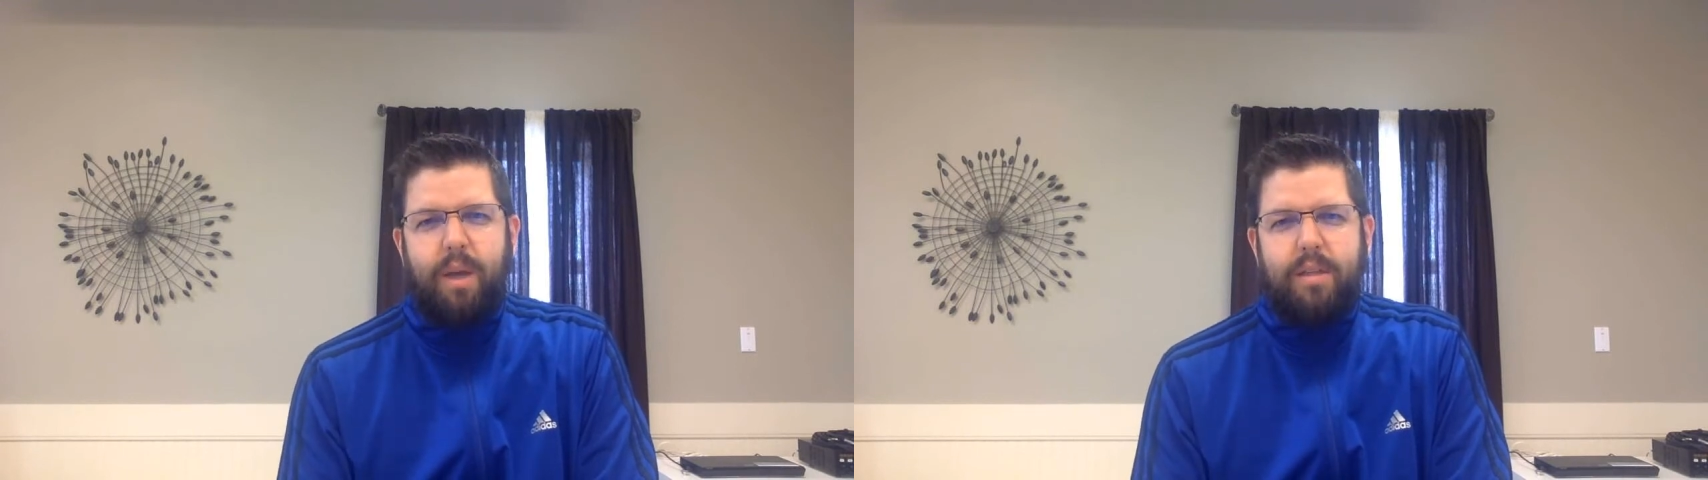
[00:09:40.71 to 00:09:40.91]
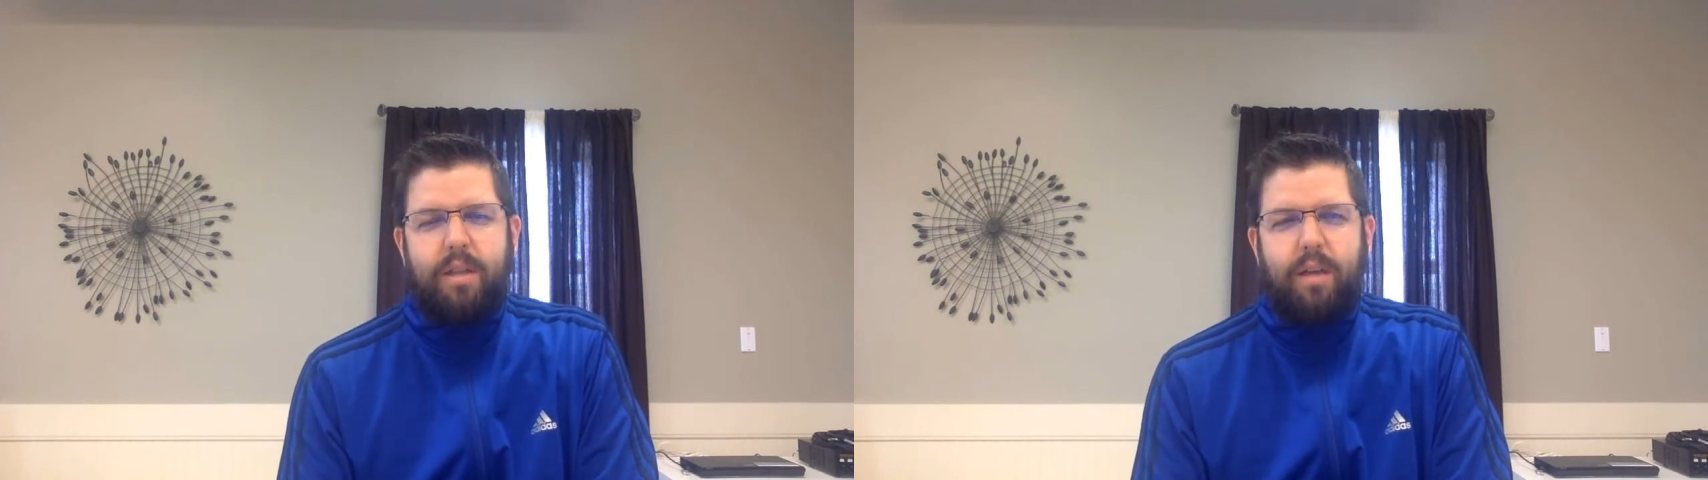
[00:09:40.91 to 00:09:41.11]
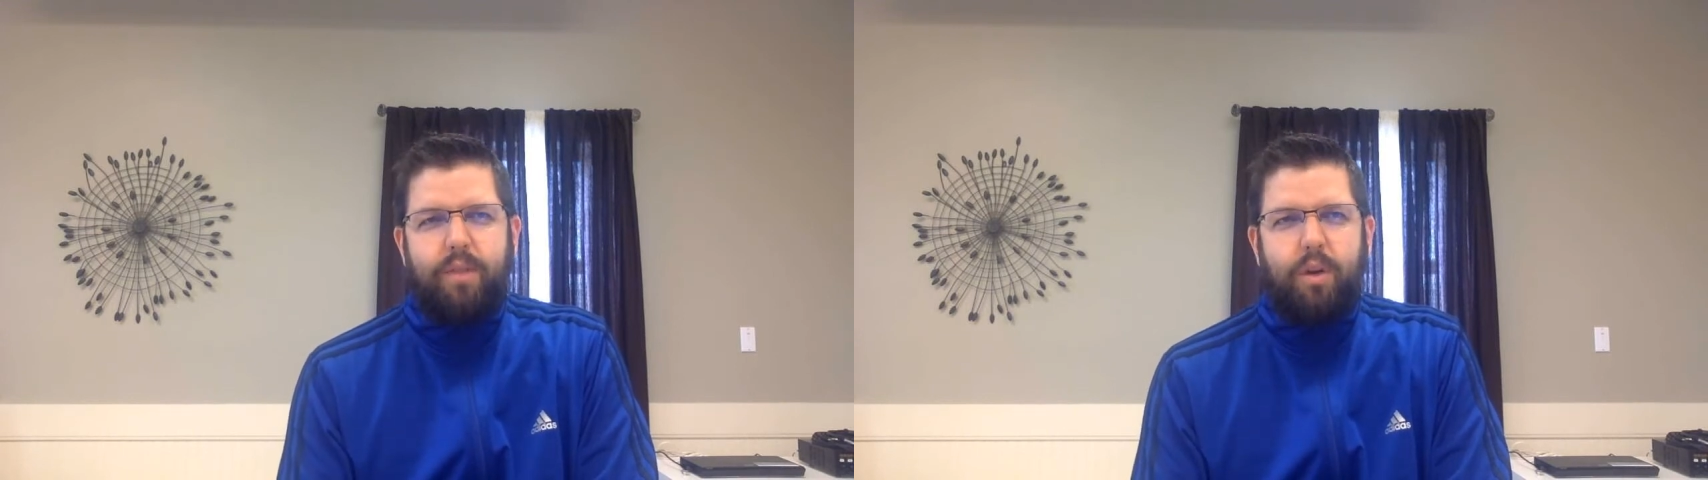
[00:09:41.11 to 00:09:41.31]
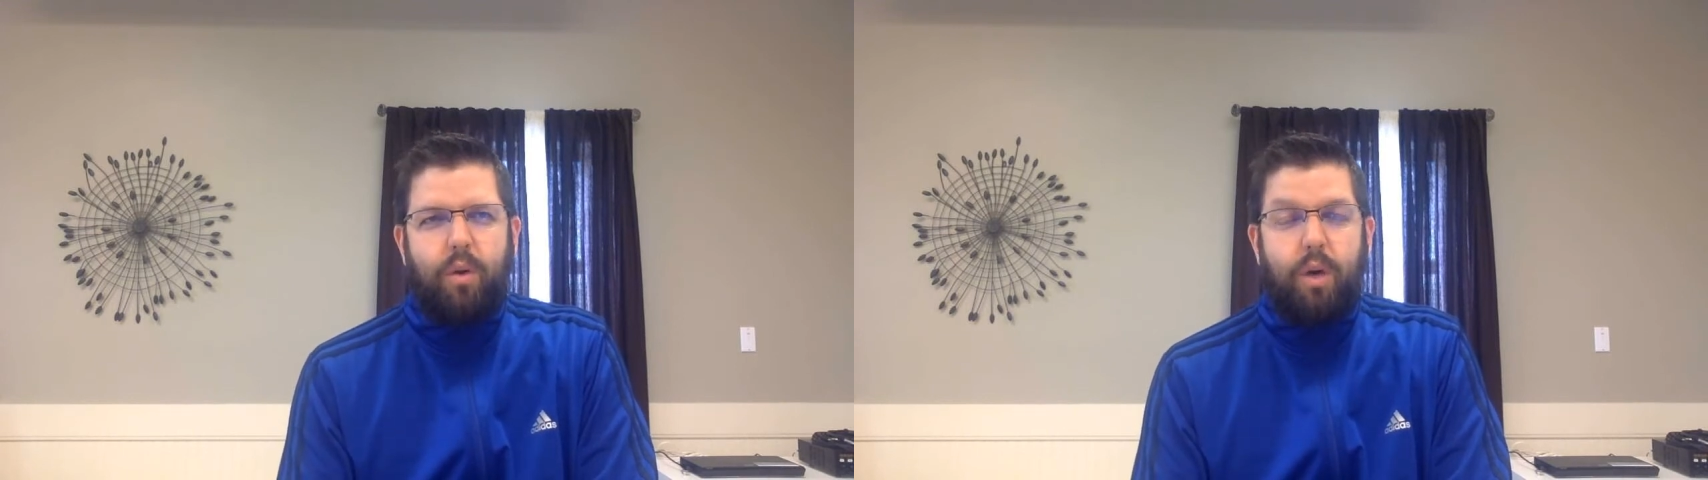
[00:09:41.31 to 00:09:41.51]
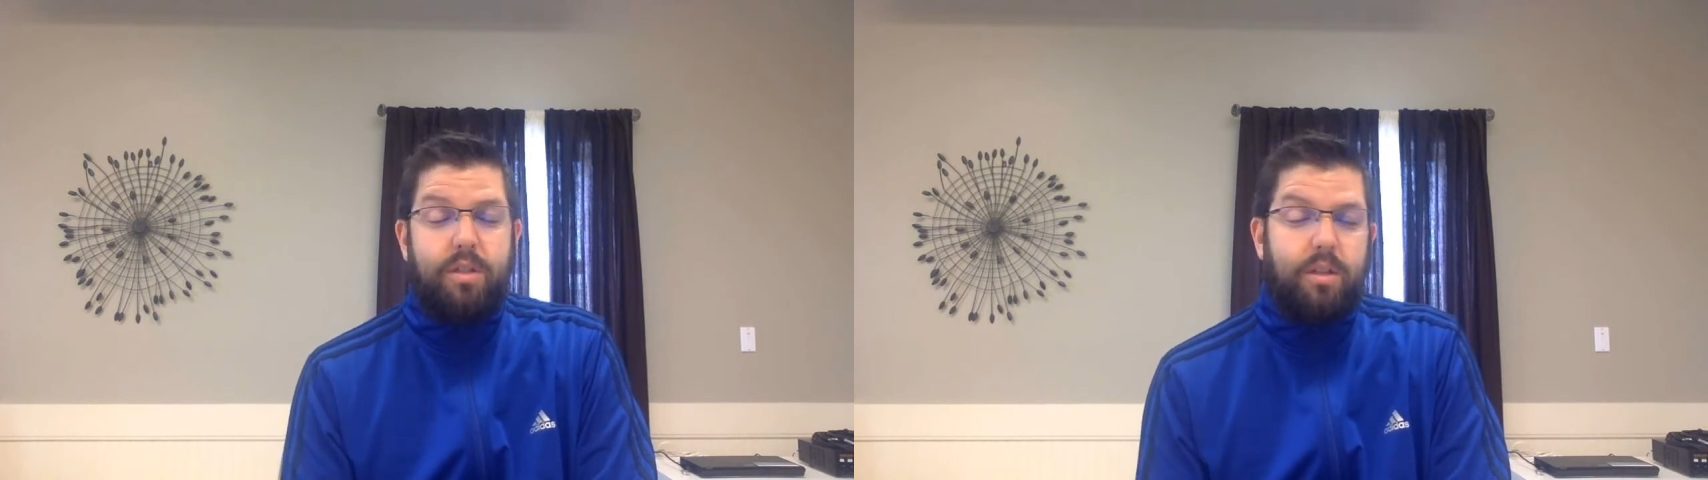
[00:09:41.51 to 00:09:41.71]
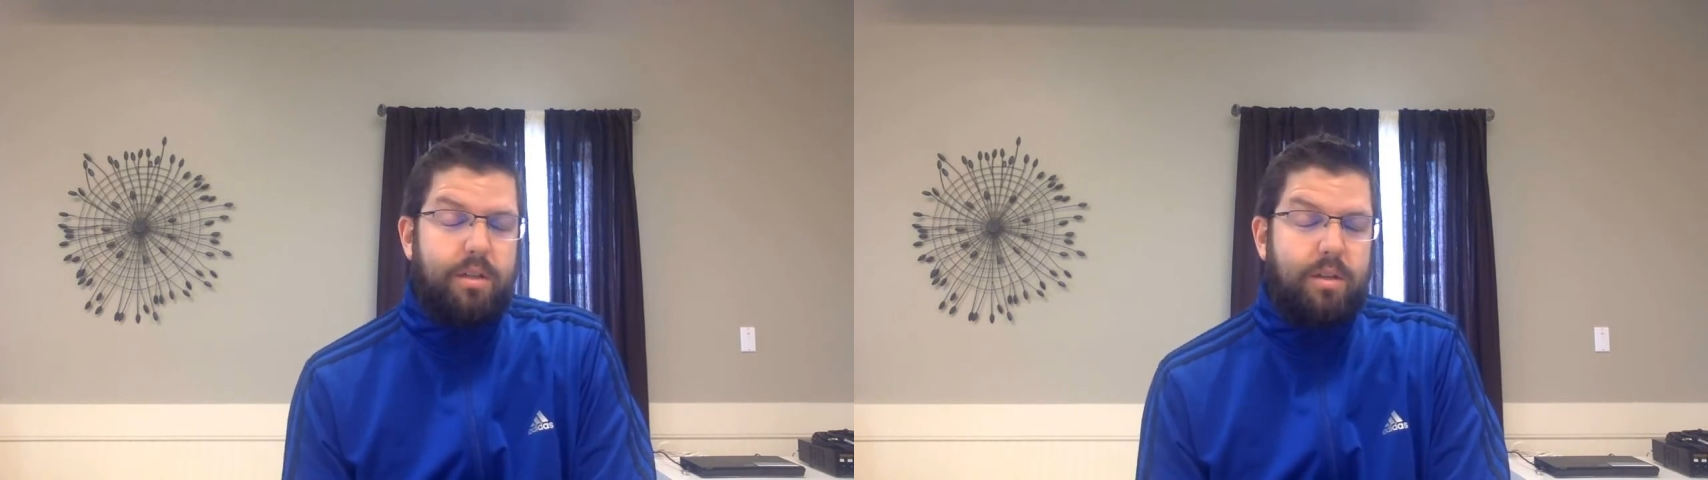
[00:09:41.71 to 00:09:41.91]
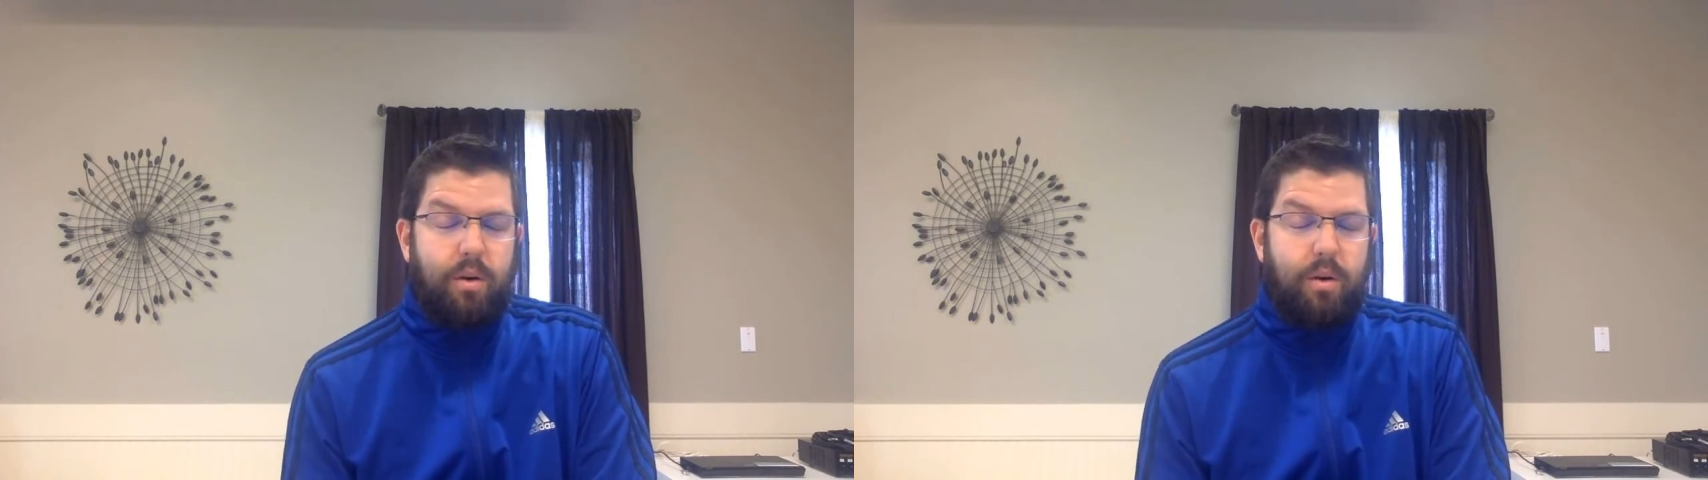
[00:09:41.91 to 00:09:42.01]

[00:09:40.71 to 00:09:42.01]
myself the question